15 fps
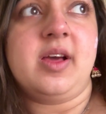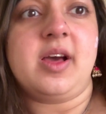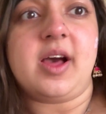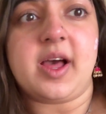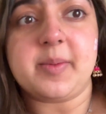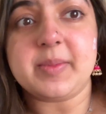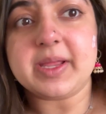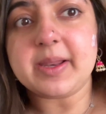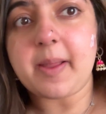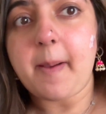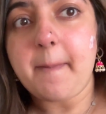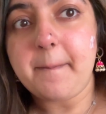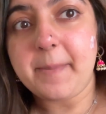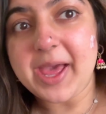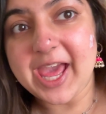I'm in
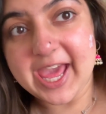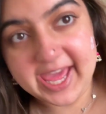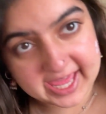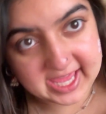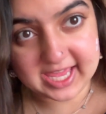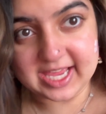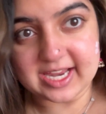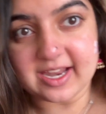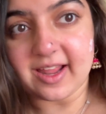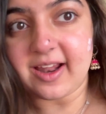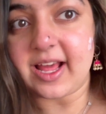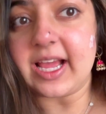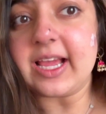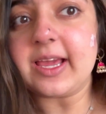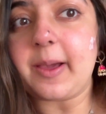pain,
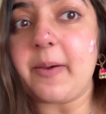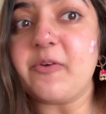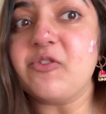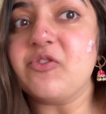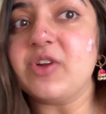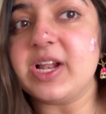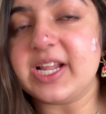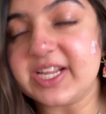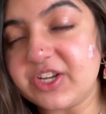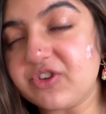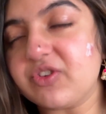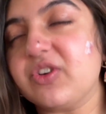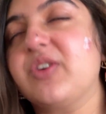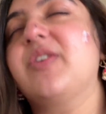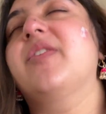like
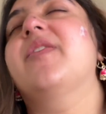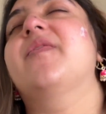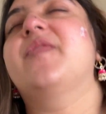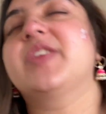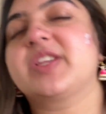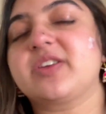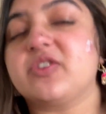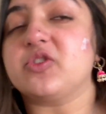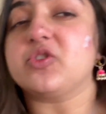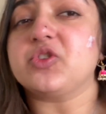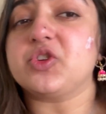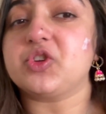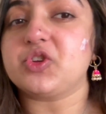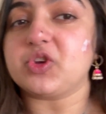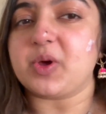literal physical,
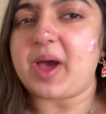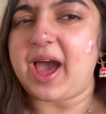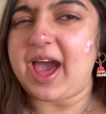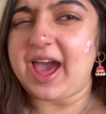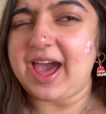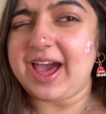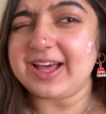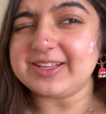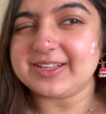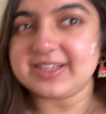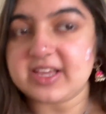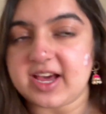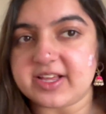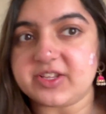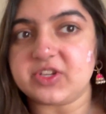so
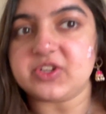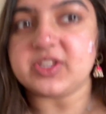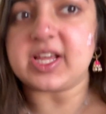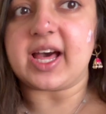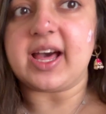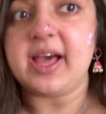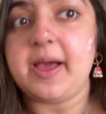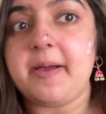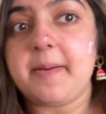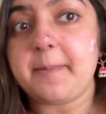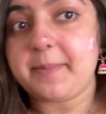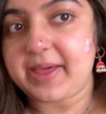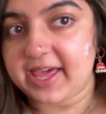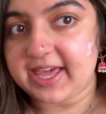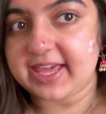absolutely had to do that.
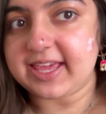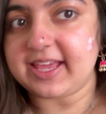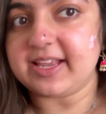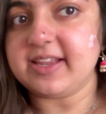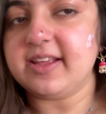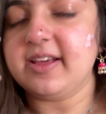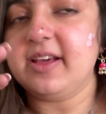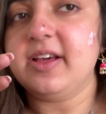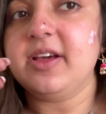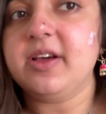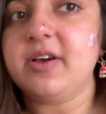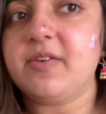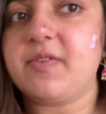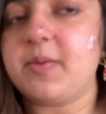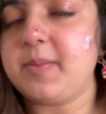Pain
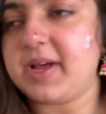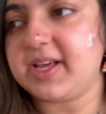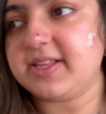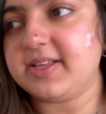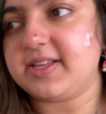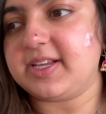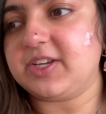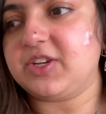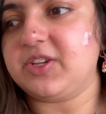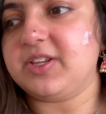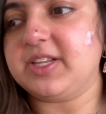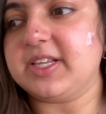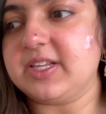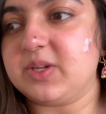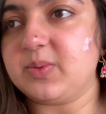from my other
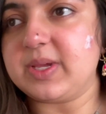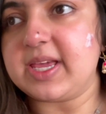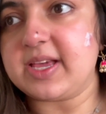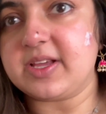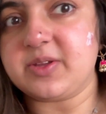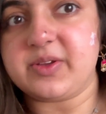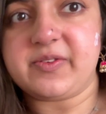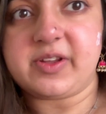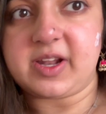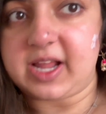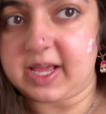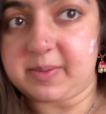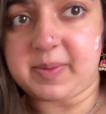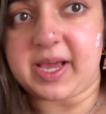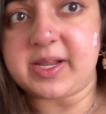sessions this week, because we've done
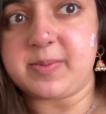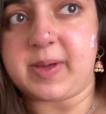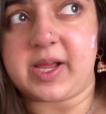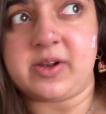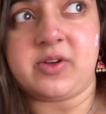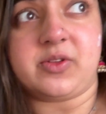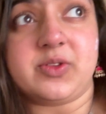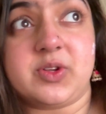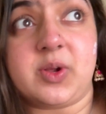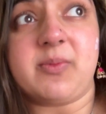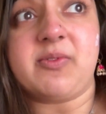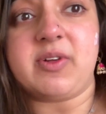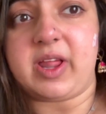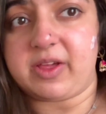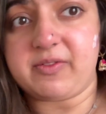like back-to-back non-stop
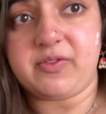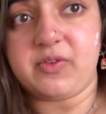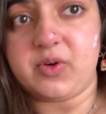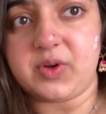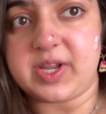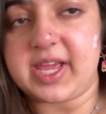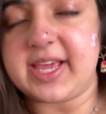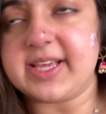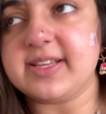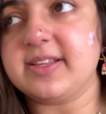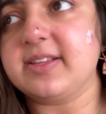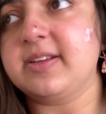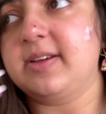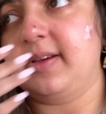for like 4 days.